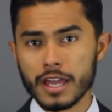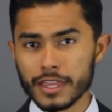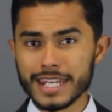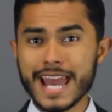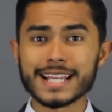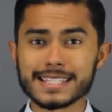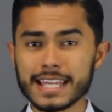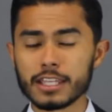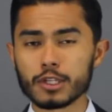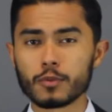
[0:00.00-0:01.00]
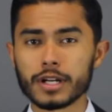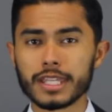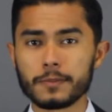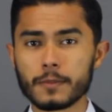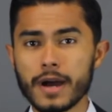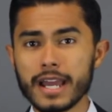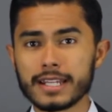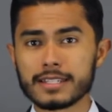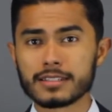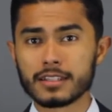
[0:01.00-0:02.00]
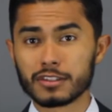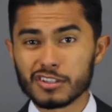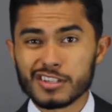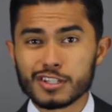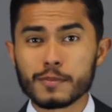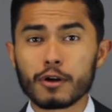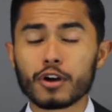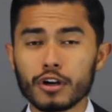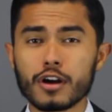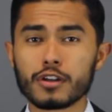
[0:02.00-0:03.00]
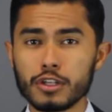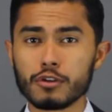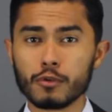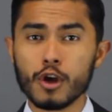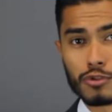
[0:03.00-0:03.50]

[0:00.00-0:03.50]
The next thing that you want to keep in mind is, does it smell good on you?